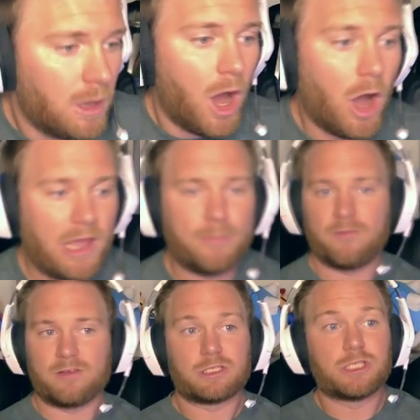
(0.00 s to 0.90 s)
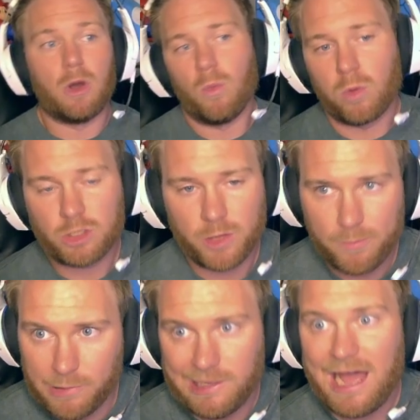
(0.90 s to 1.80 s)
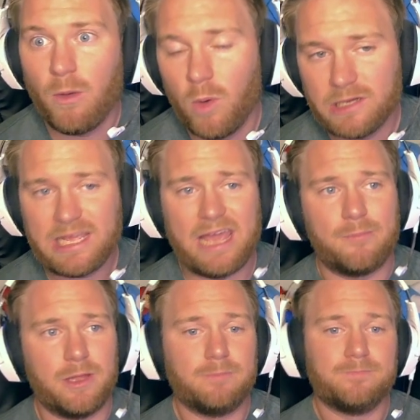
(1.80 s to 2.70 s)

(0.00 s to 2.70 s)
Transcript: Okay, perfect. So we're doing Plat 1 Gambit.